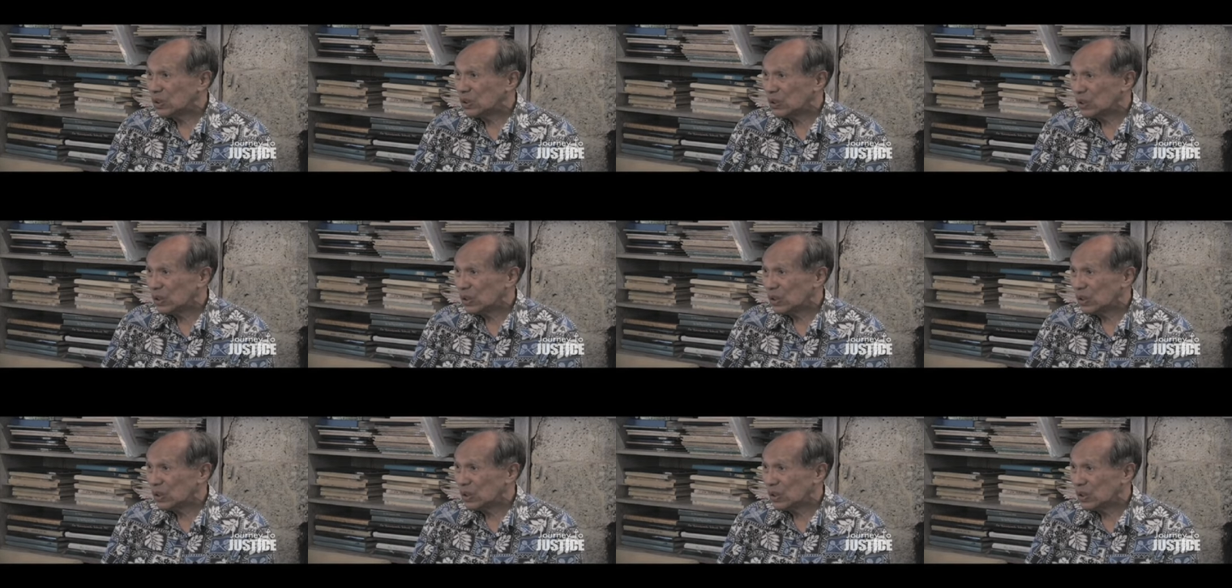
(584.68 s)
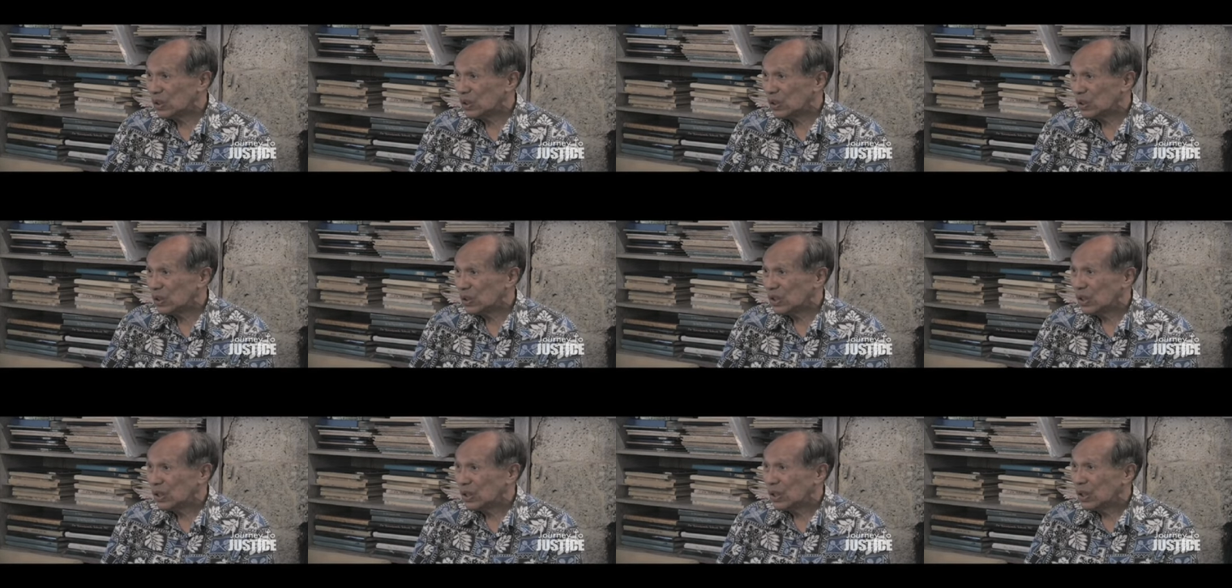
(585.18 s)
Right?
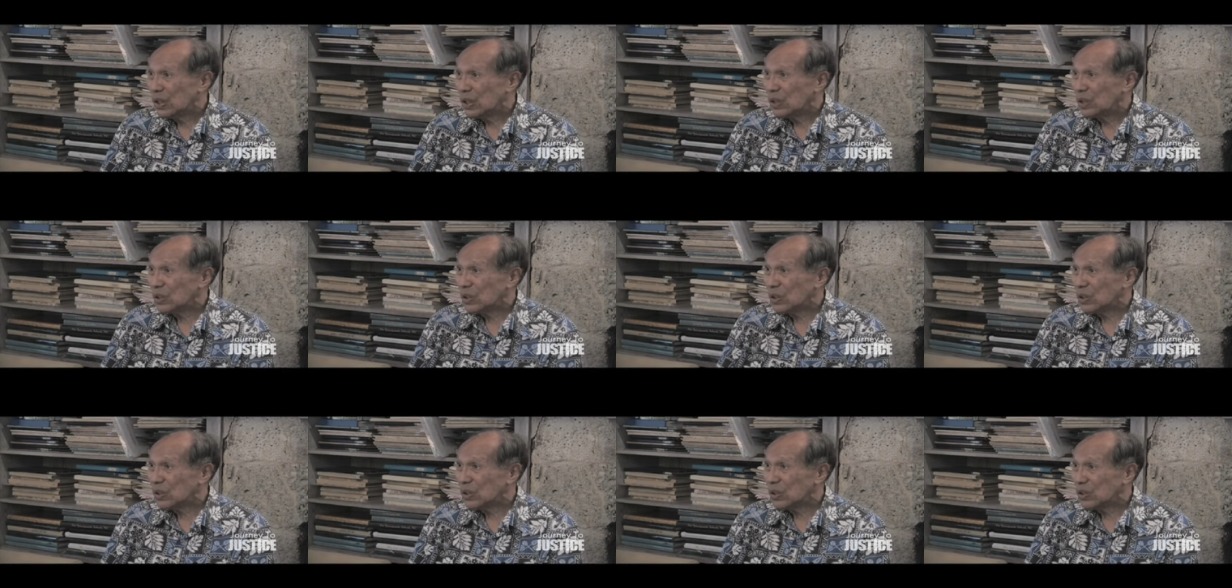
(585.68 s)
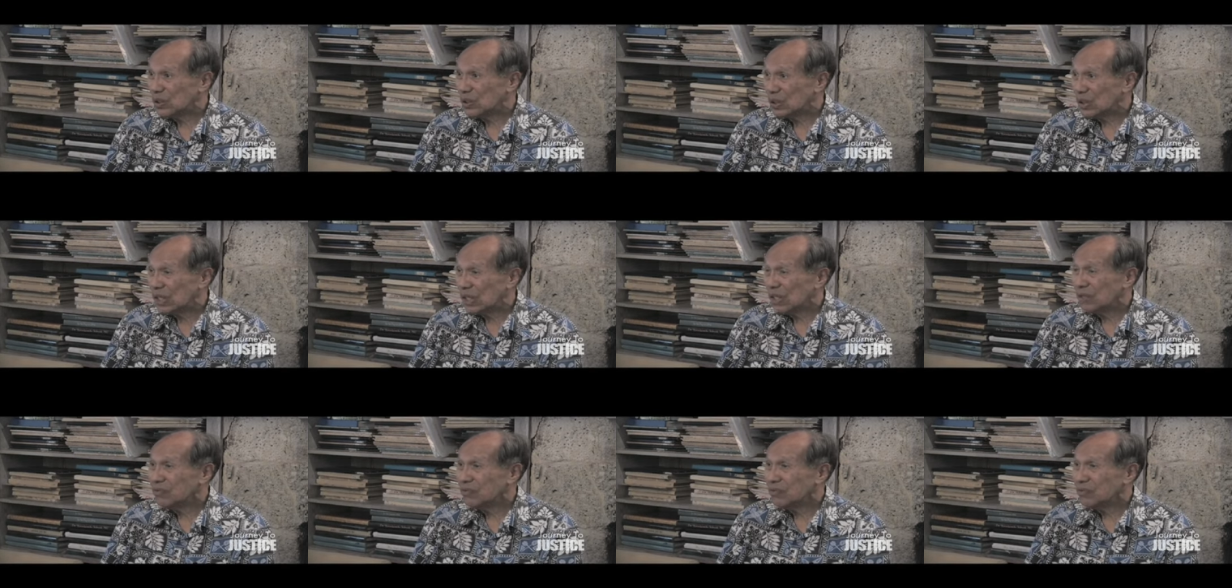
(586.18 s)
Yeah. So I was
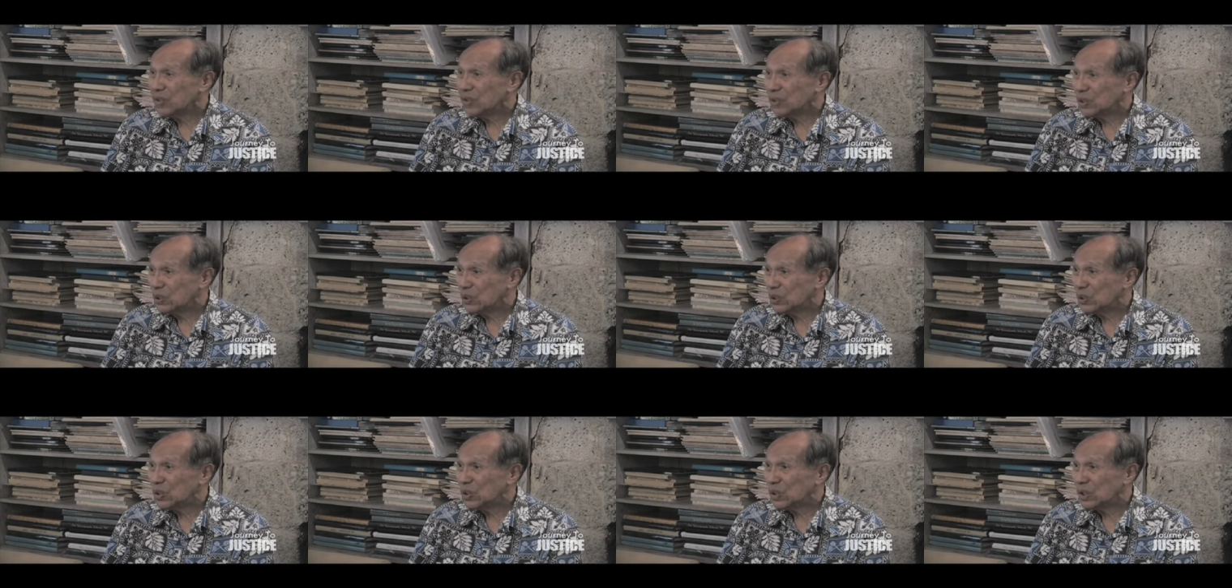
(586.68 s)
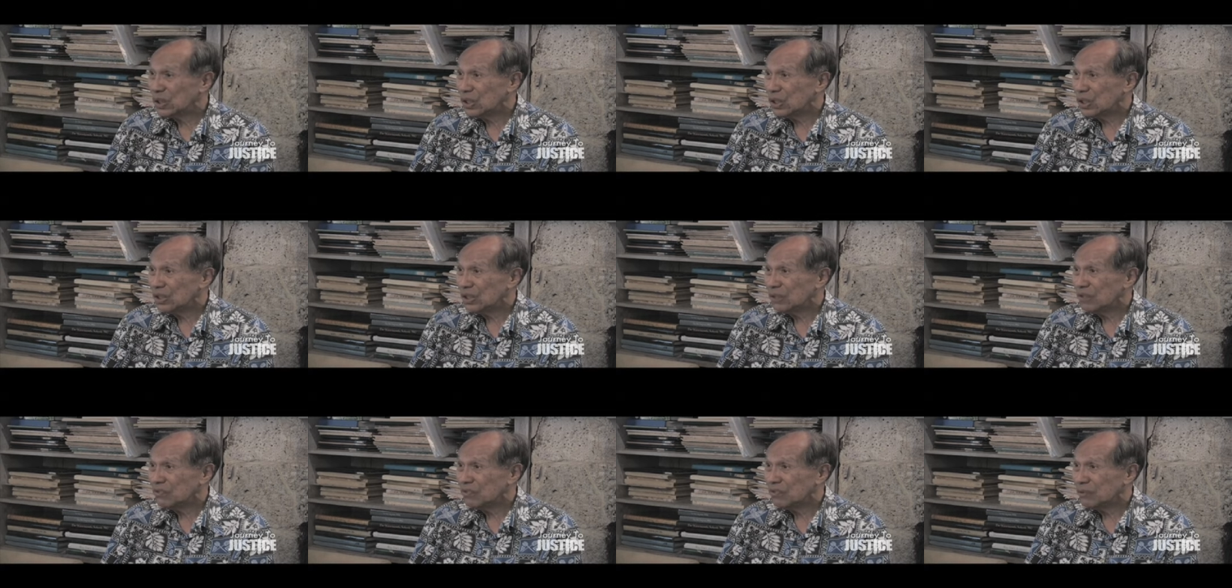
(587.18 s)
there for two
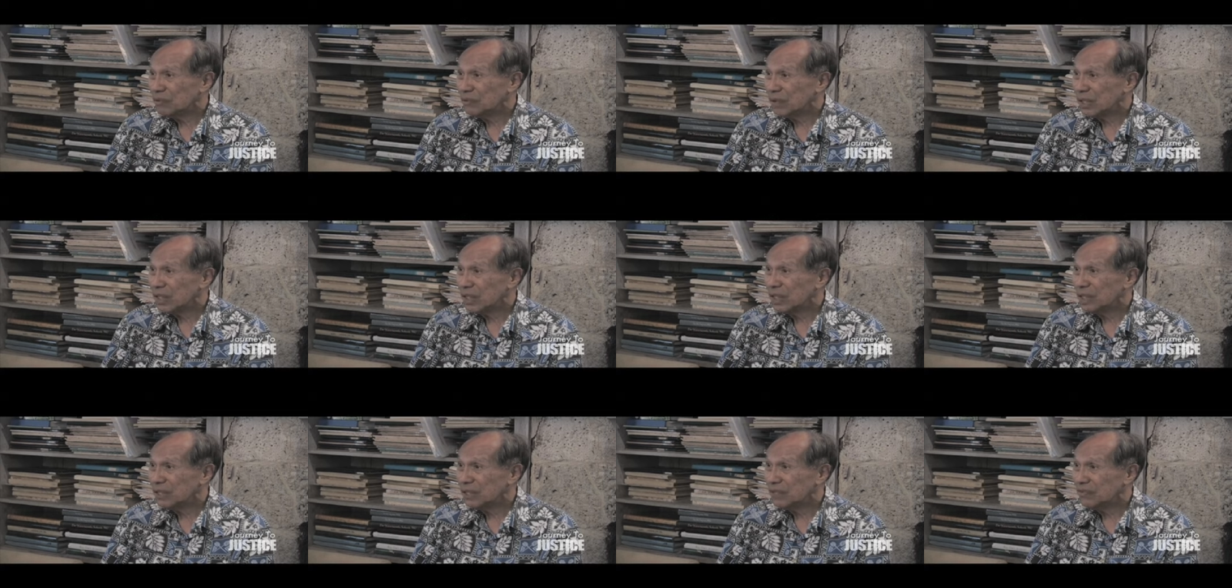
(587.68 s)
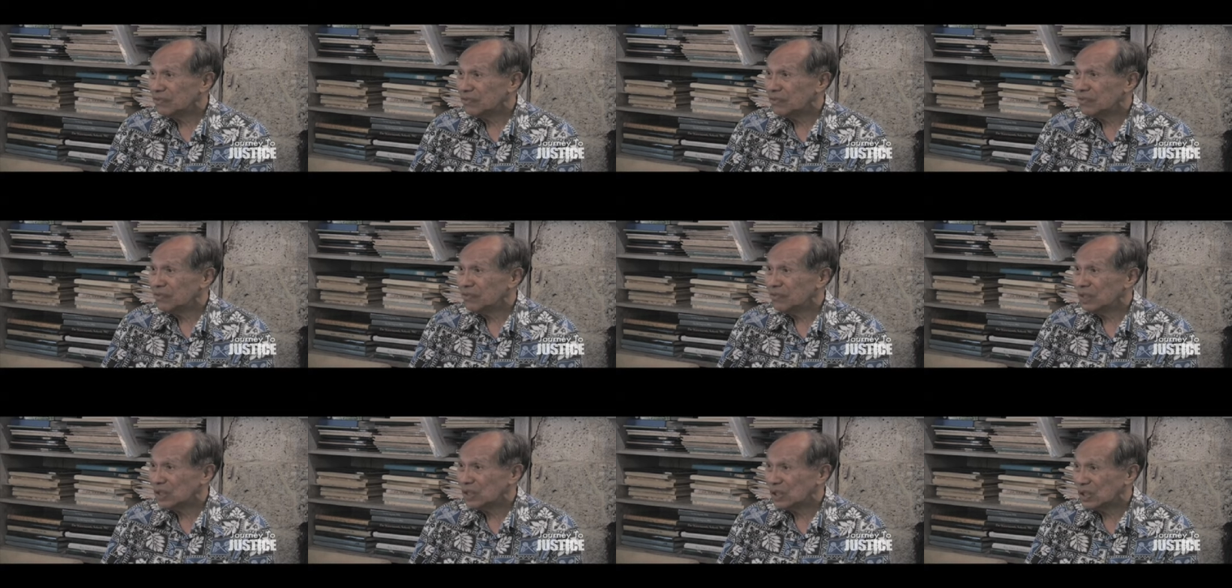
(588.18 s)
years, from
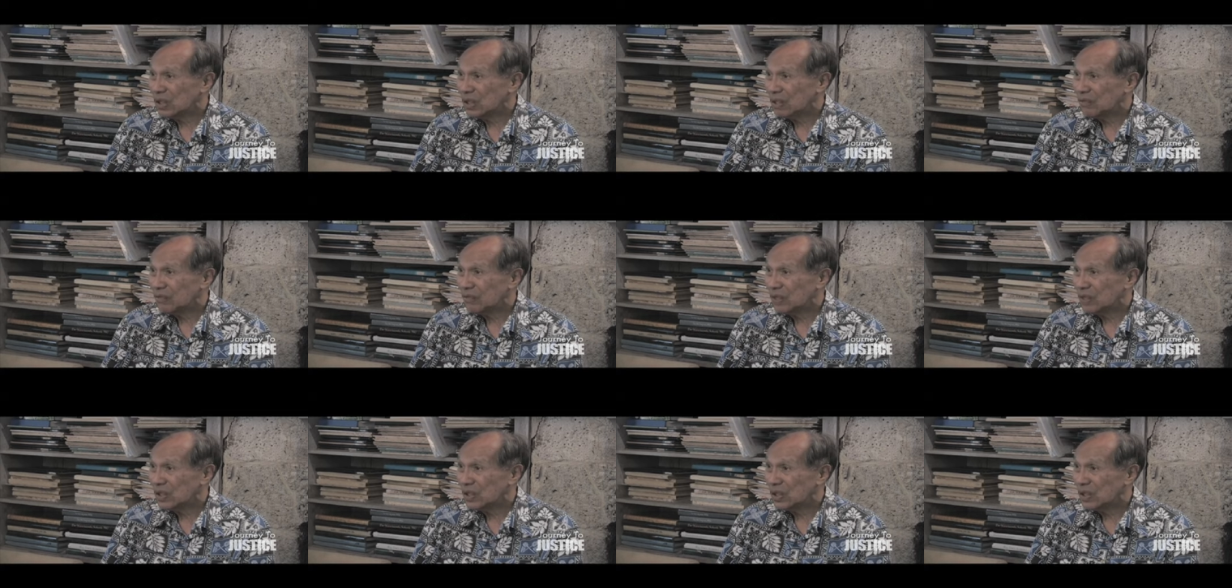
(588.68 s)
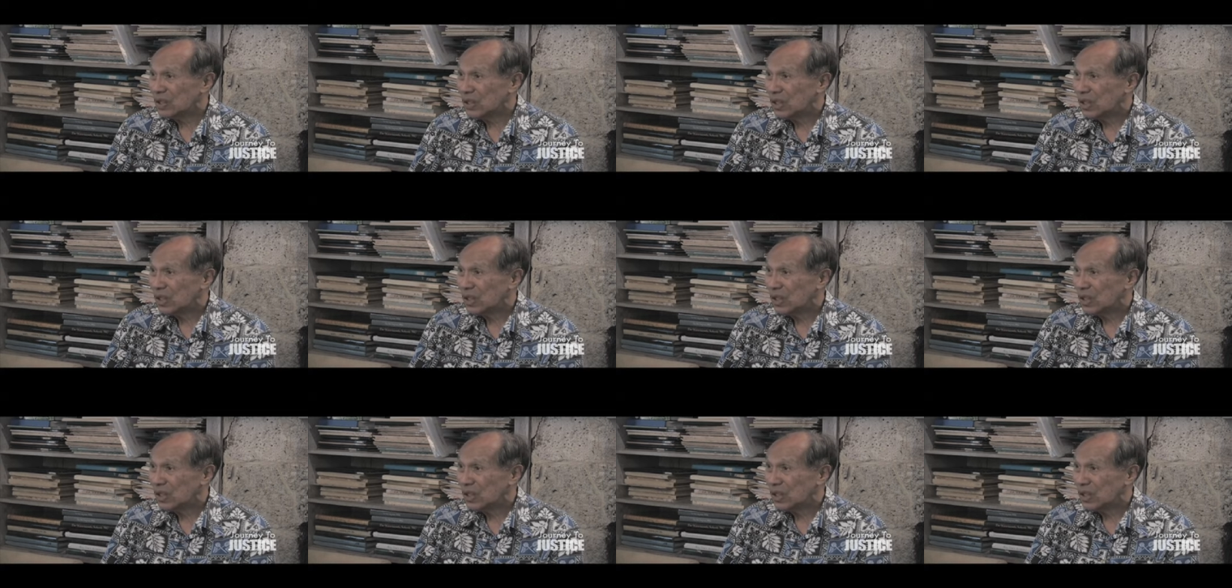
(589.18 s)
1957